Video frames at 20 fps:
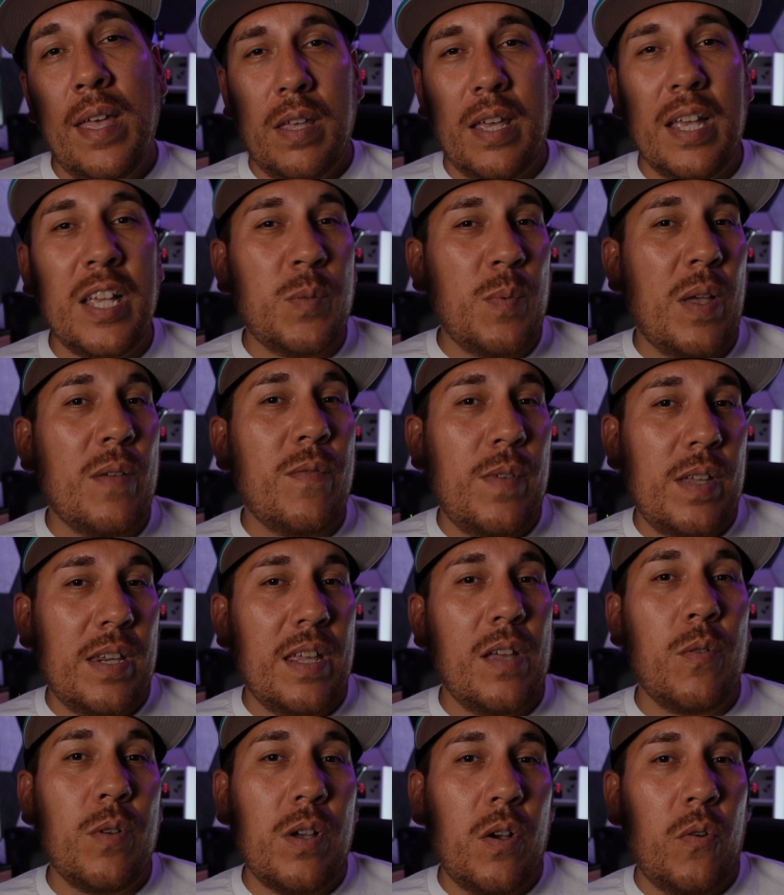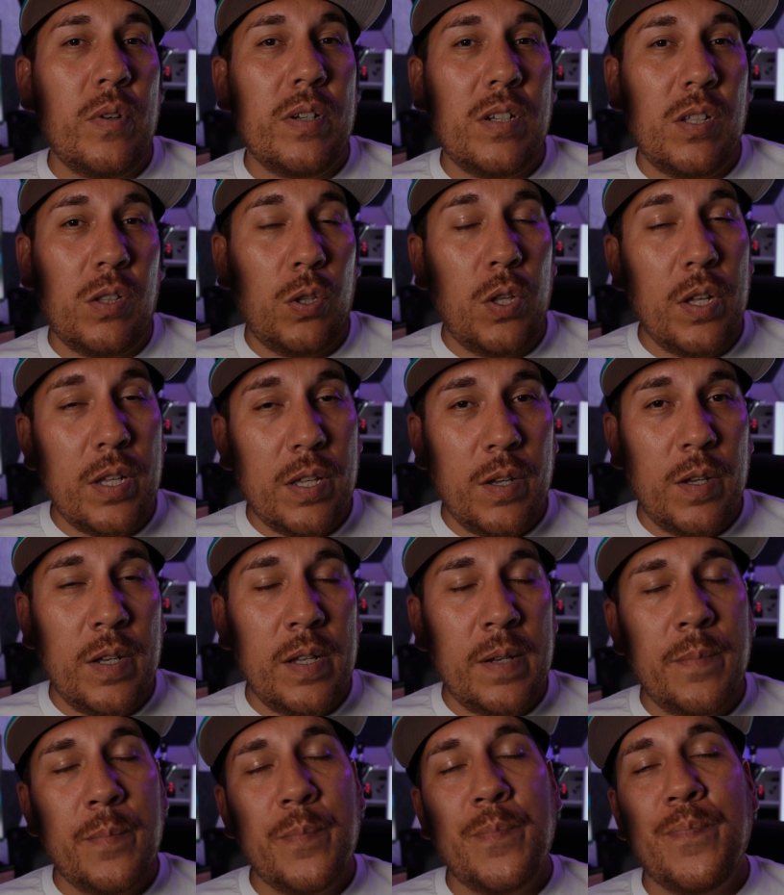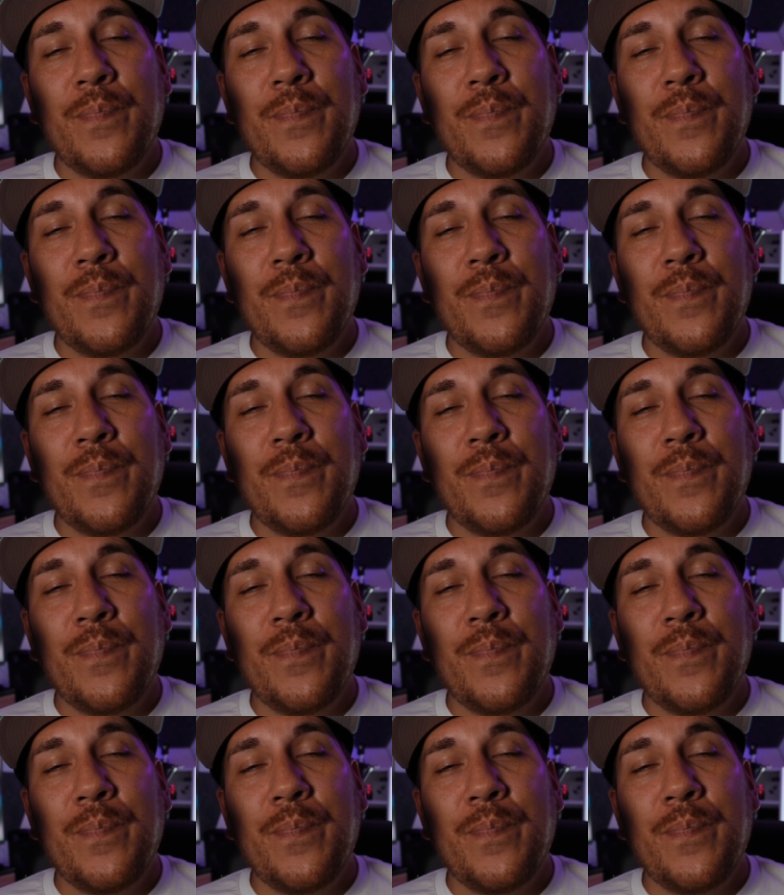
is my video going to look good?